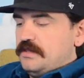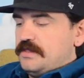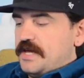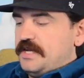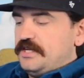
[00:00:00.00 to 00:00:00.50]

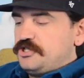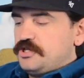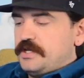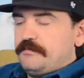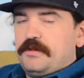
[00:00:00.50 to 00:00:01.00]
that he
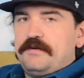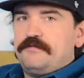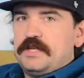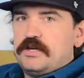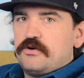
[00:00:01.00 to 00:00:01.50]
shouldn't play
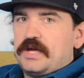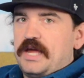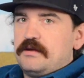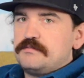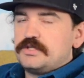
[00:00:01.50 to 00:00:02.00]
video
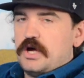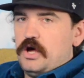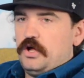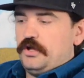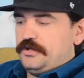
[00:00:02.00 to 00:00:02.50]
games
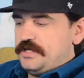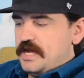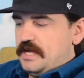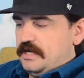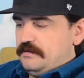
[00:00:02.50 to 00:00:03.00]
all
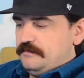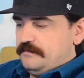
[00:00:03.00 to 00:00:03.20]
day.